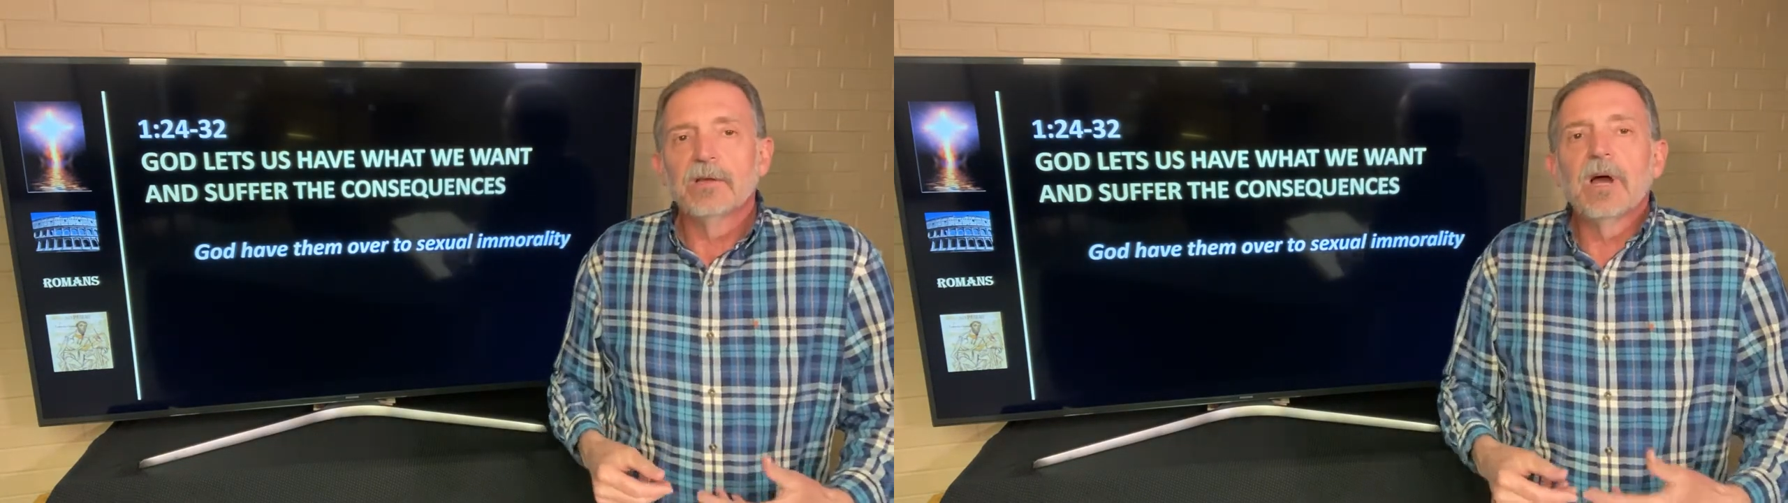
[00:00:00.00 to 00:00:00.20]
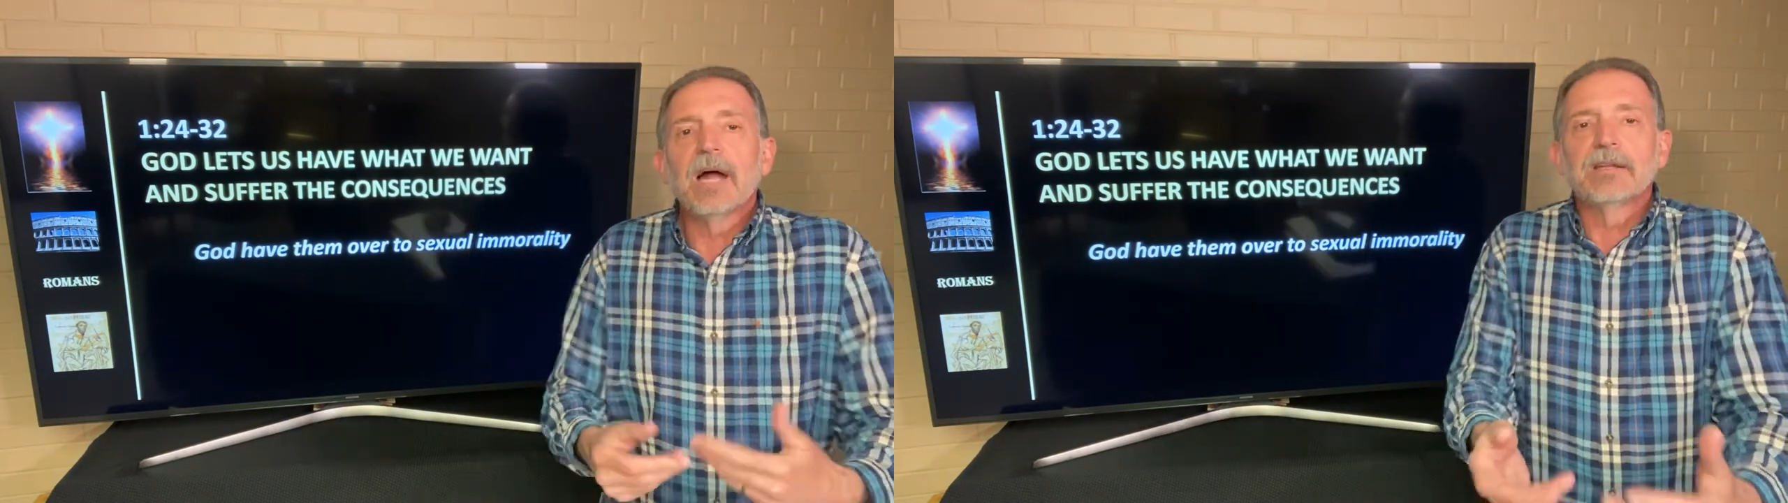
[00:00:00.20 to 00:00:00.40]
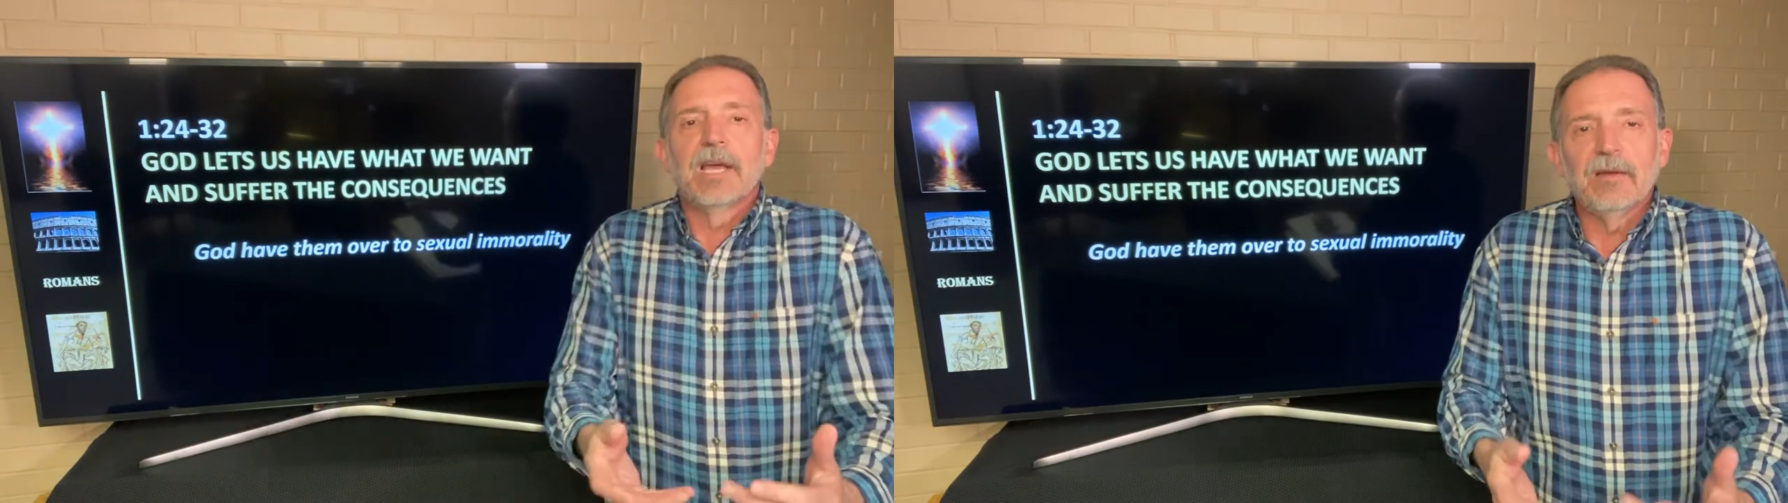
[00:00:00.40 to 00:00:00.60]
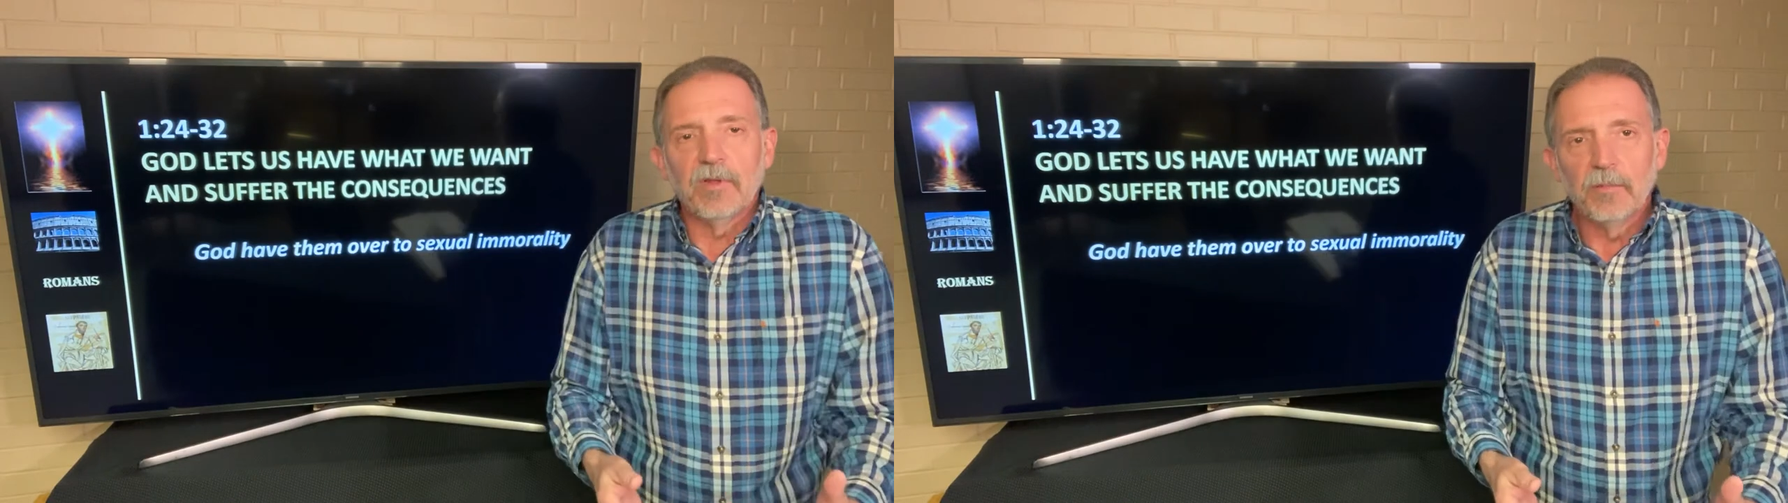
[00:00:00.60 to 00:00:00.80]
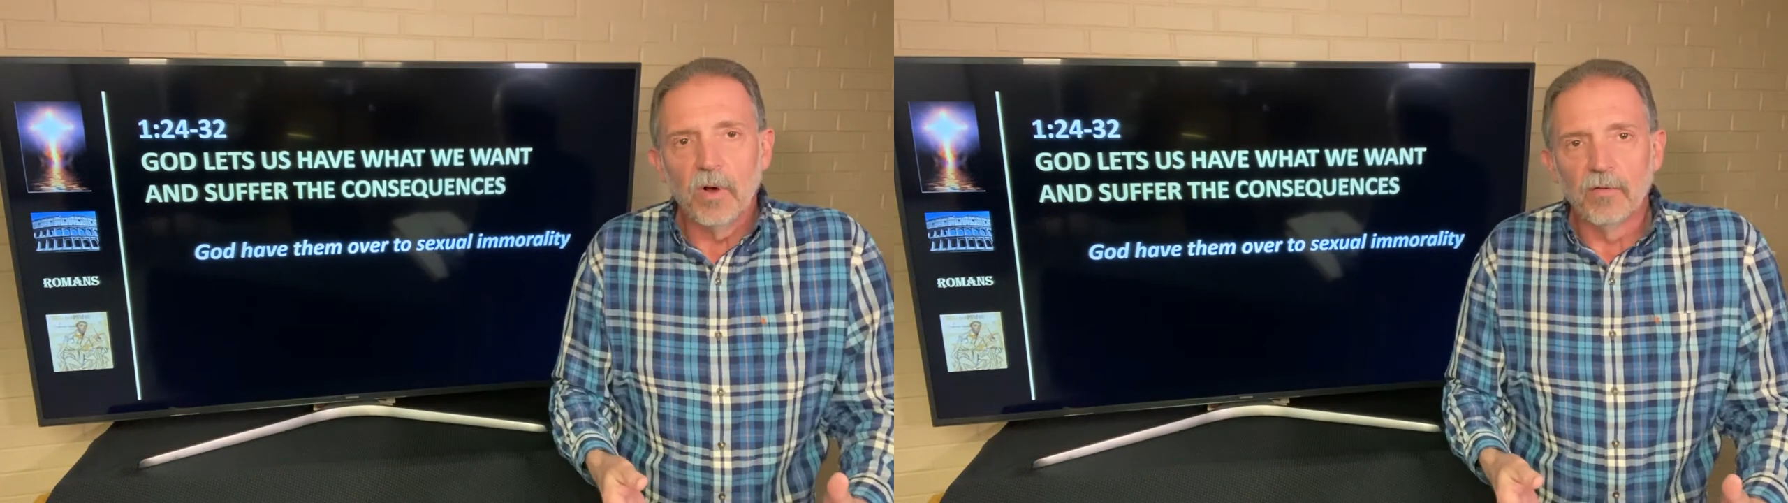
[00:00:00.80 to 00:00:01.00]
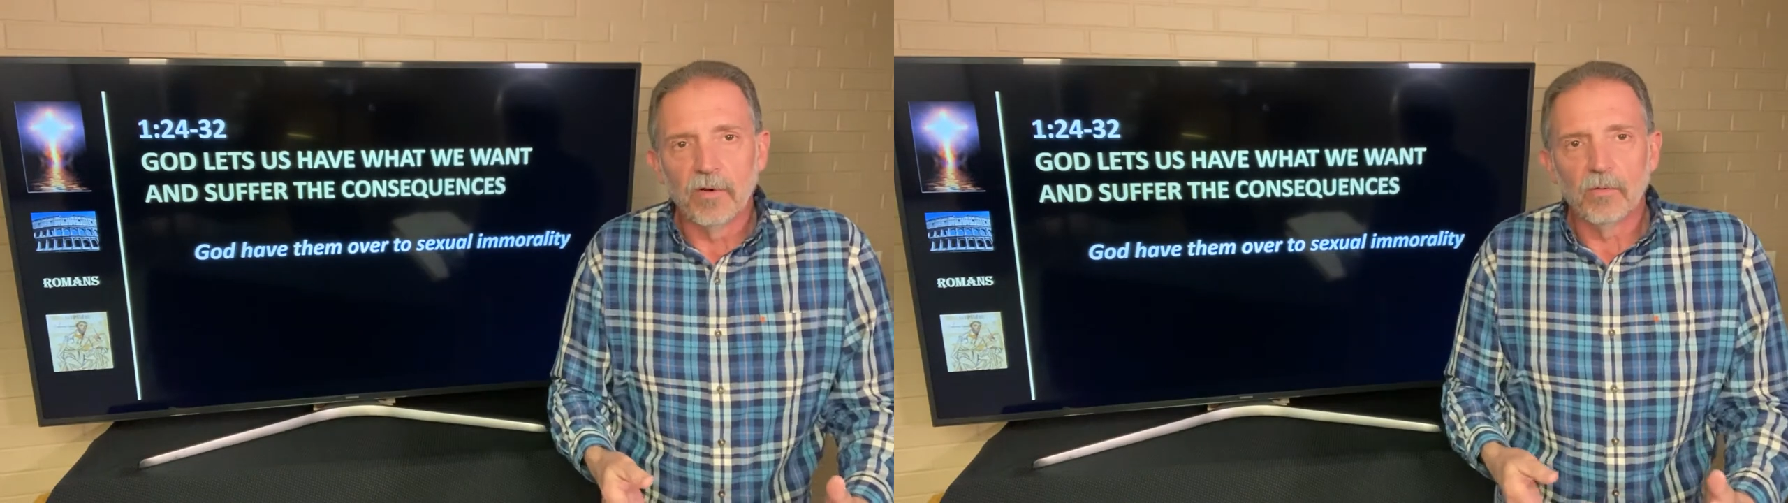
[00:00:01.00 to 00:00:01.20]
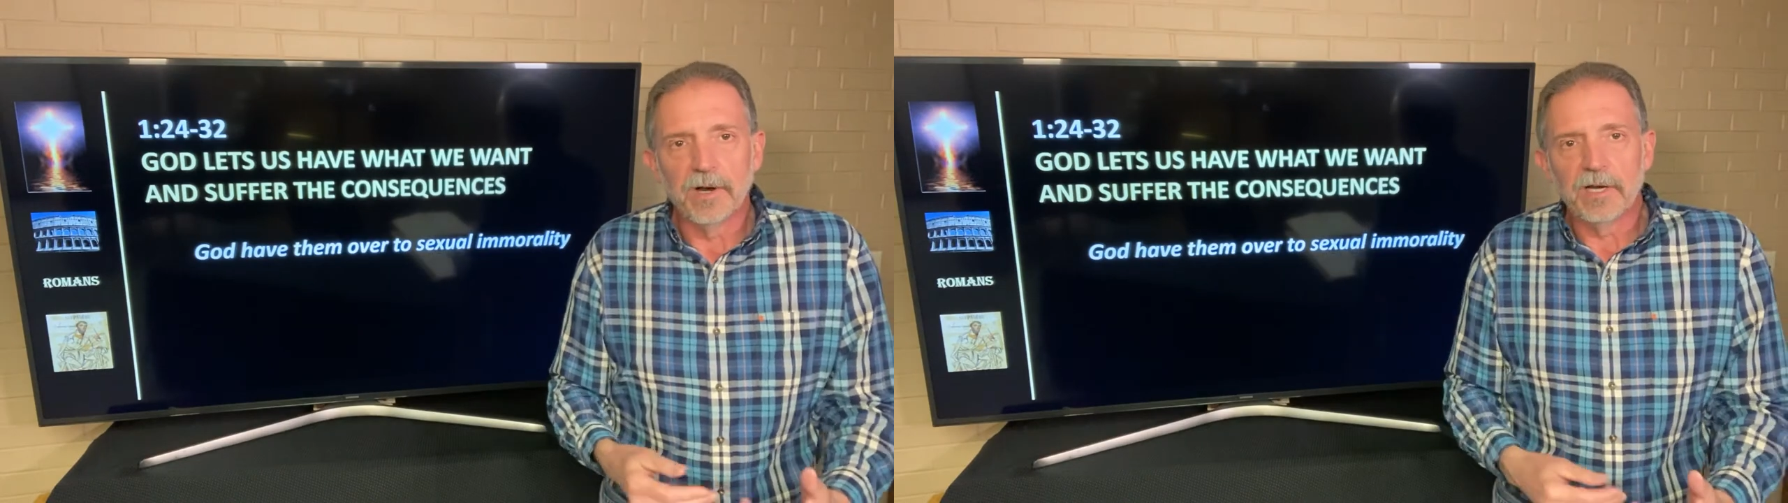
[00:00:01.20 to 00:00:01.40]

god gave them over what